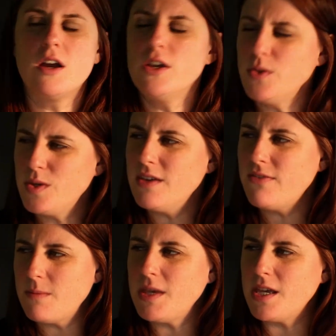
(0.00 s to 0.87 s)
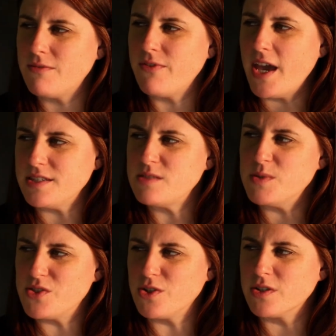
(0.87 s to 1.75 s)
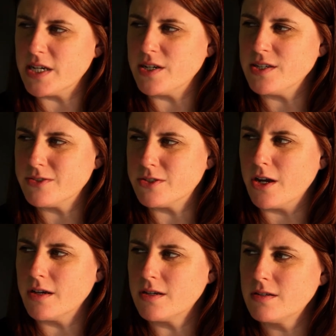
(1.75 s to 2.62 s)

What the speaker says: you giving me advice, Mr. Larry Stark?